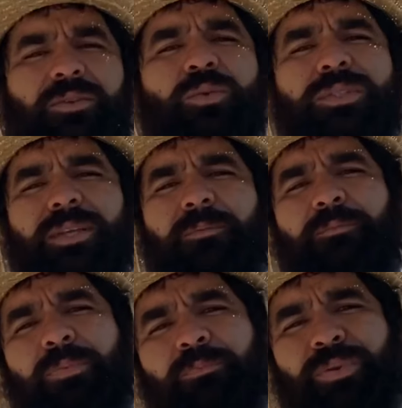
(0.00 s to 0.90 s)
do something
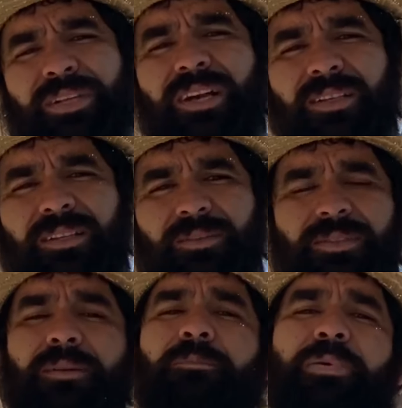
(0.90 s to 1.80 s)
productive,
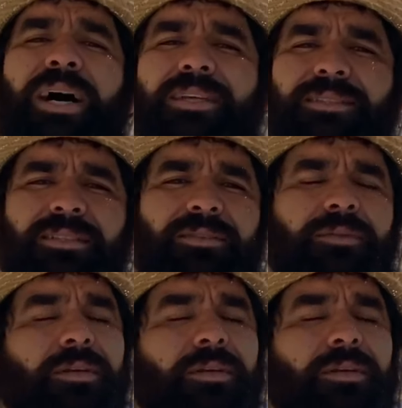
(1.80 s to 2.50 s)
something positive.